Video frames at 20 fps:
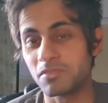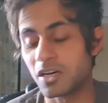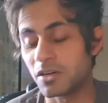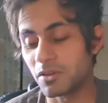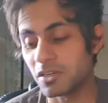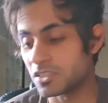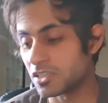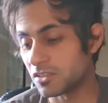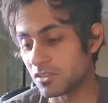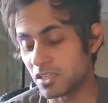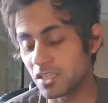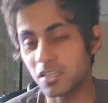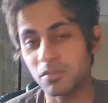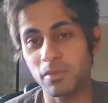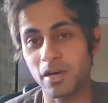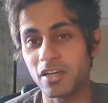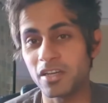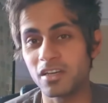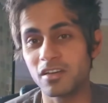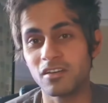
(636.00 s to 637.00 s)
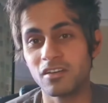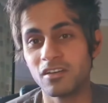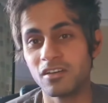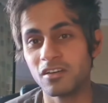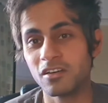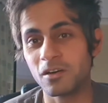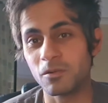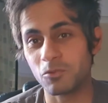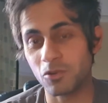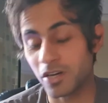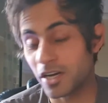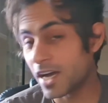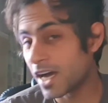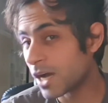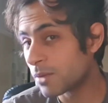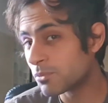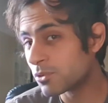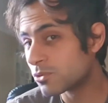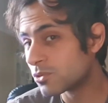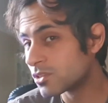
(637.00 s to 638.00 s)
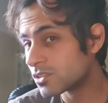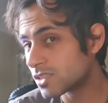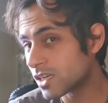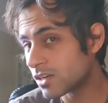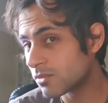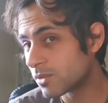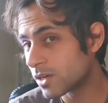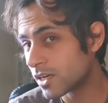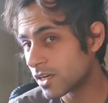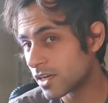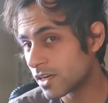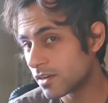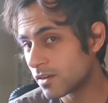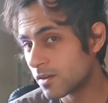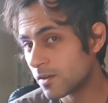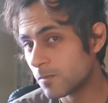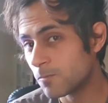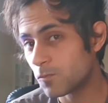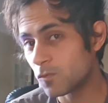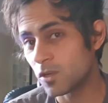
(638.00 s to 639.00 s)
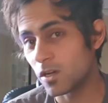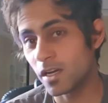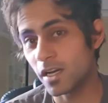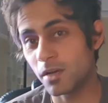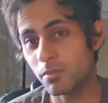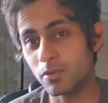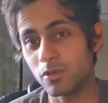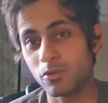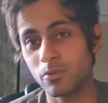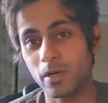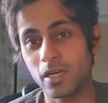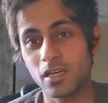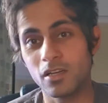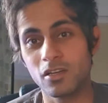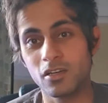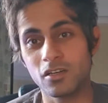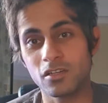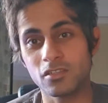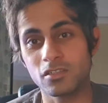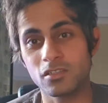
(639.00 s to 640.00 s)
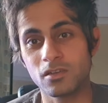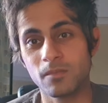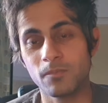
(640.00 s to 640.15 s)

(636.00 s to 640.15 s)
don't think about it. I'm quite happy with the state of my hair, I'm happy with the way it looks.